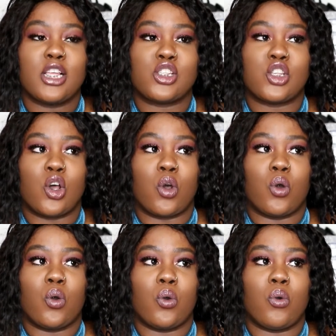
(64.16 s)

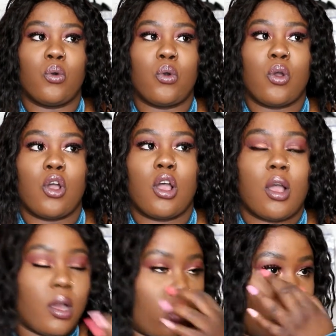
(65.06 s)
So
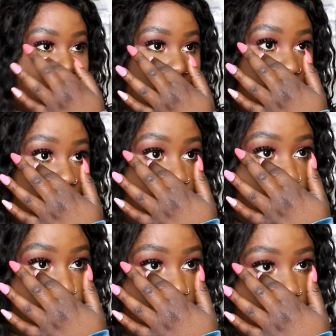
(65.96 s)
once again,
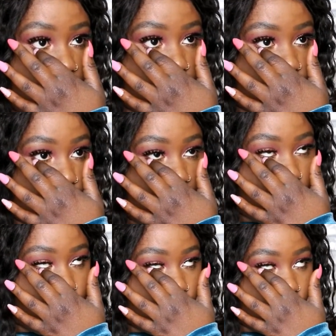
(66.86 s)
the pain is
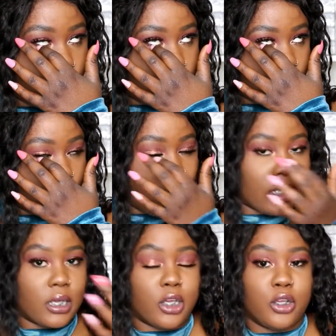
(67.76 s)
minor, it's not
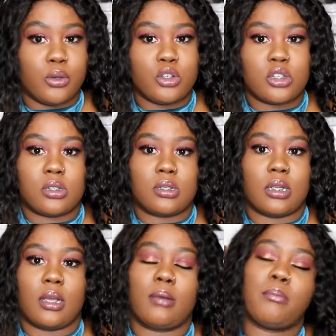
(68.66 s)
like a huge
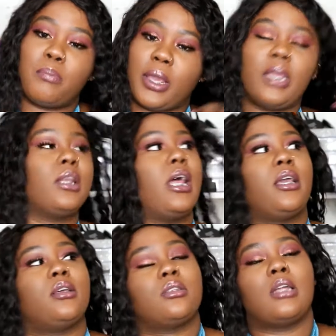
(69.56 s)
pain,
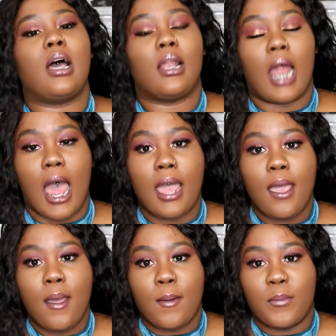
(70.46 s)
like it's not a lot,
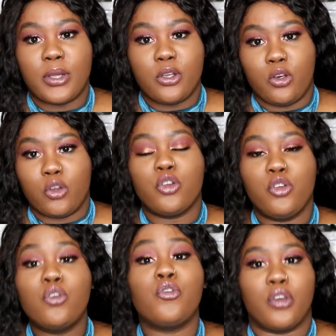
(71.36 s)
but you know, you
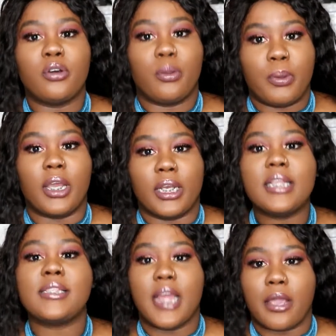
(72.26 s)
do feel the pain,
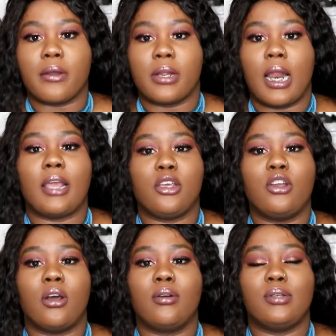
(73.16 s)
it's there, like,
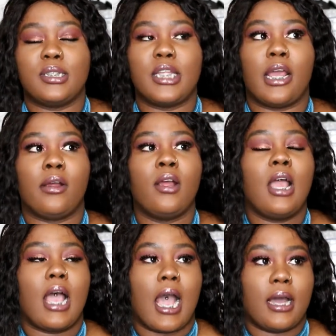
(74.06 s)
you know, you're there.
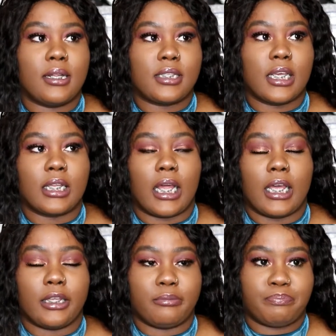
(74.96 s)
I had to take like